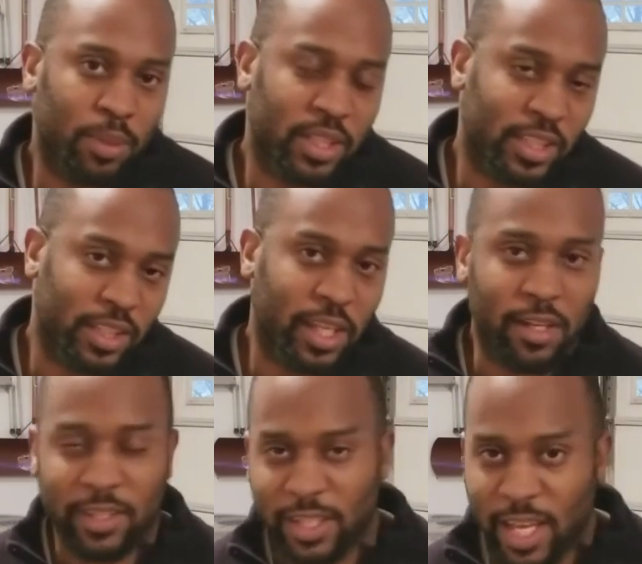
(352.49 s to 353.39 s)
Because at the end
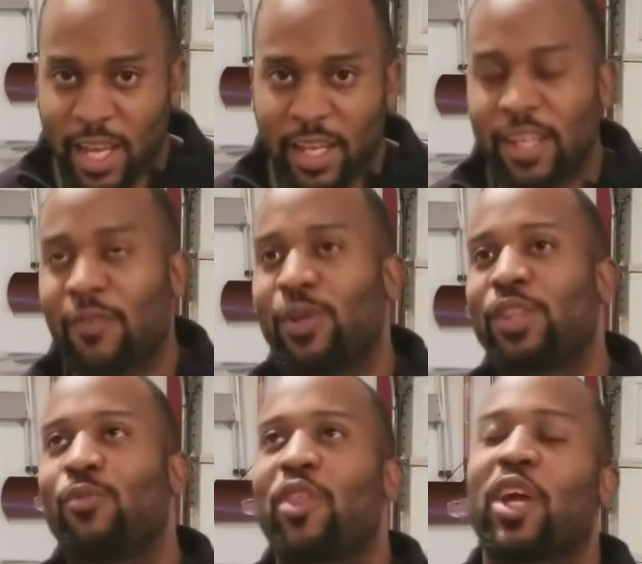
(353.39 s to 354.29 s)
of the day,
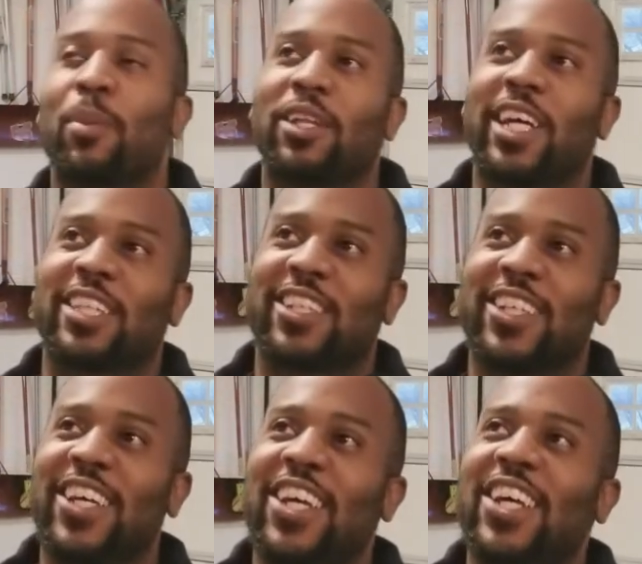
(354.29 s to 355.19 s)
we we think about like
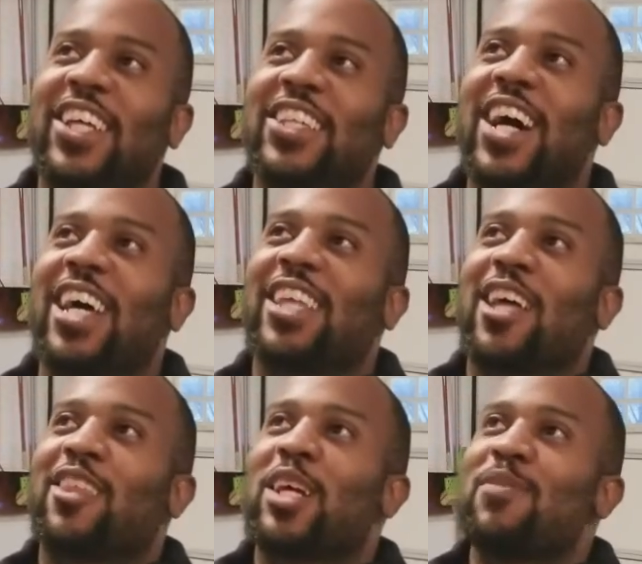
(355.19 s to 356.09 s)
the I, I
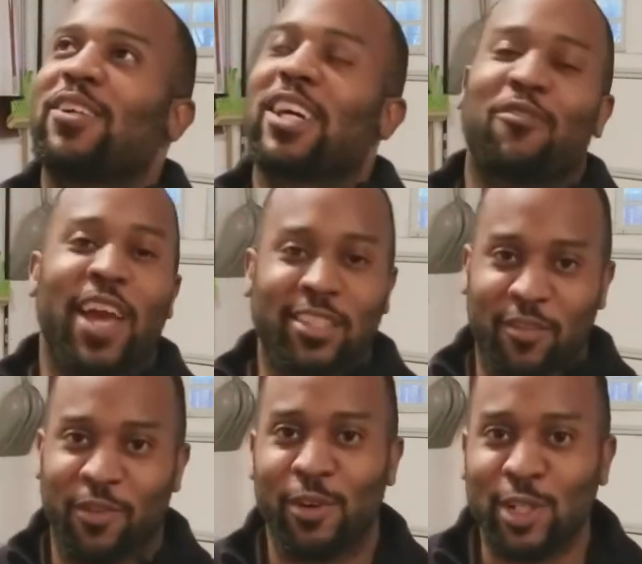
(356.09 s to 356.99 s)
think about like Fast
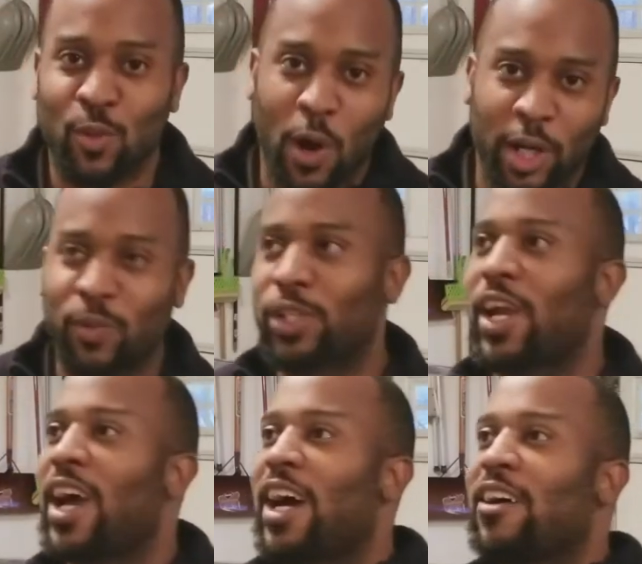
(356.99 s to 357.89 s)
and Furious One, where you
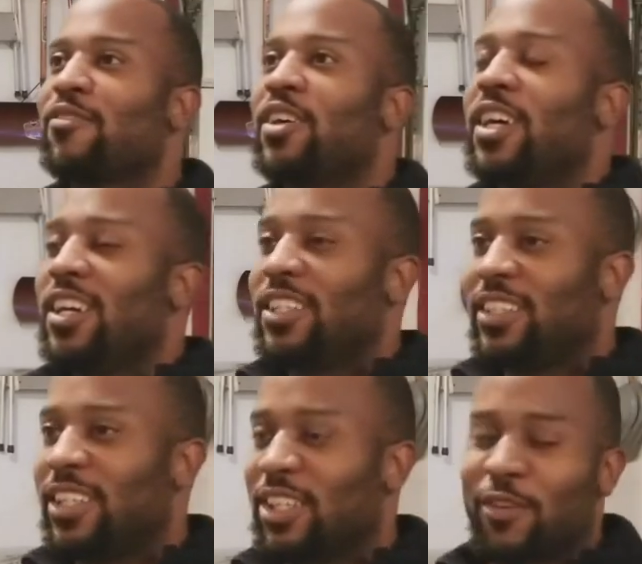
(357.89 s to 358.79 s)
have
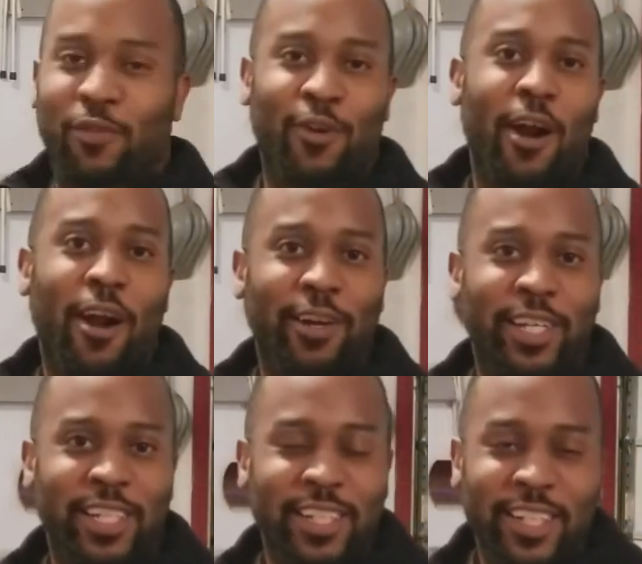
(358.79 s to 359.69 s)
the the
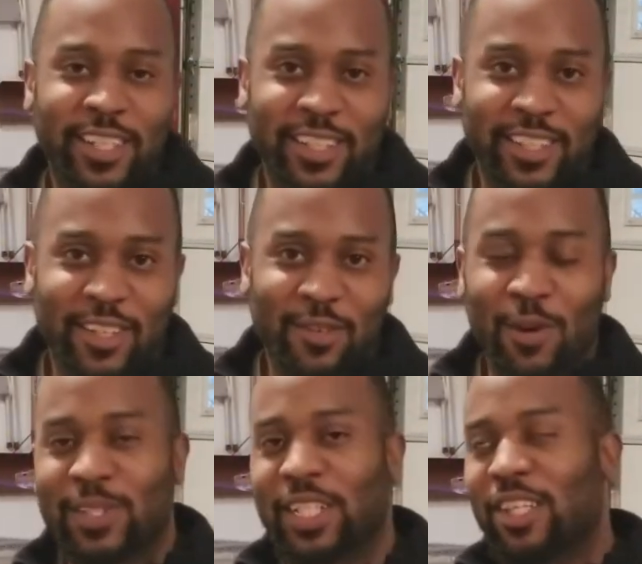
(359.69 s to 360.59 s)
Ferrari what
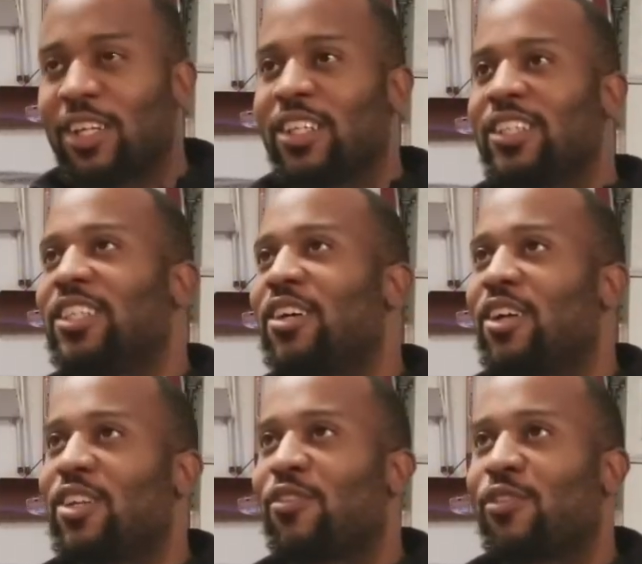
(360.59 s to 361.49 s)
was it the
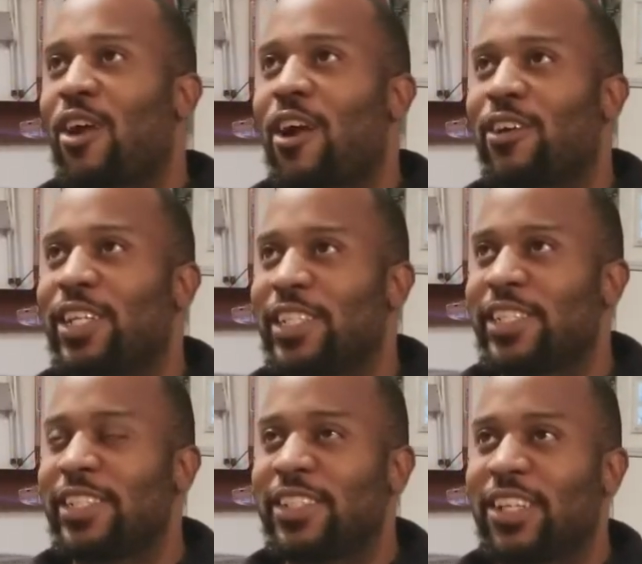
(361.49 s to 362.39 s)
the, the
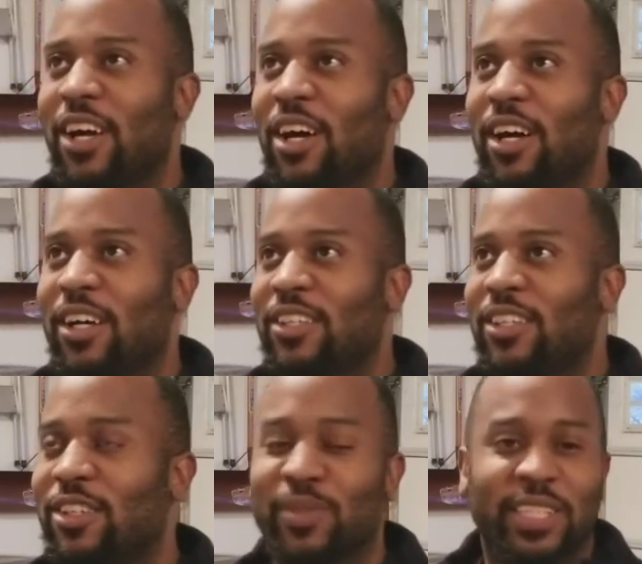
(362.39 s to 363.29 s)
Ferrari uh,
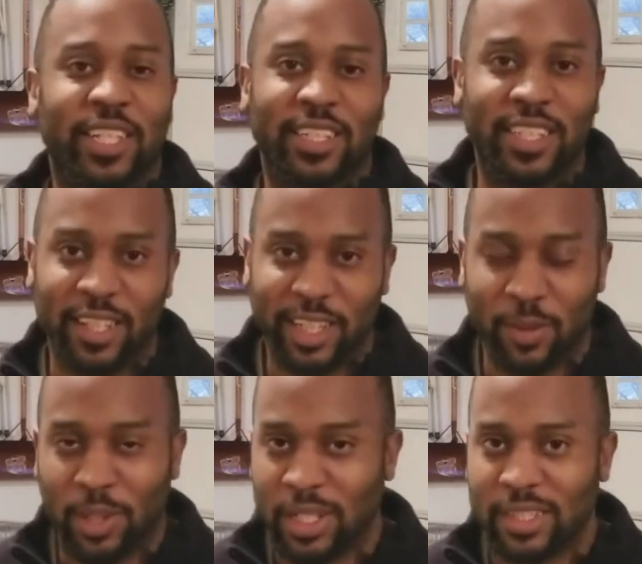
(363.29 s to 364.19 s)
360 I think it
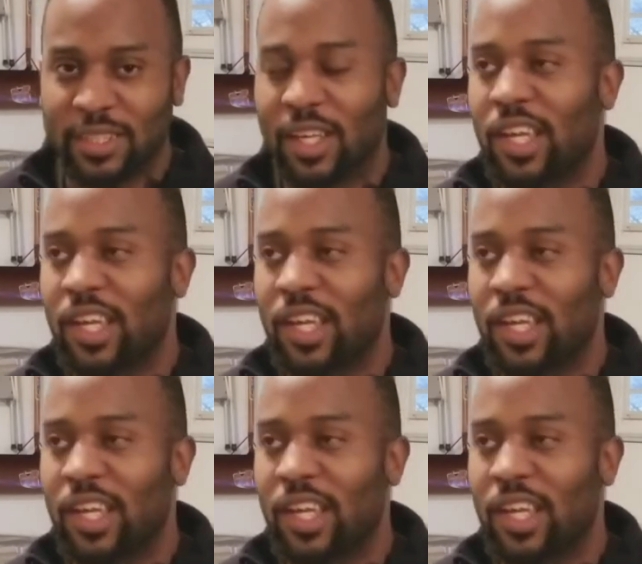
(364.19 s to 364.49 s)
was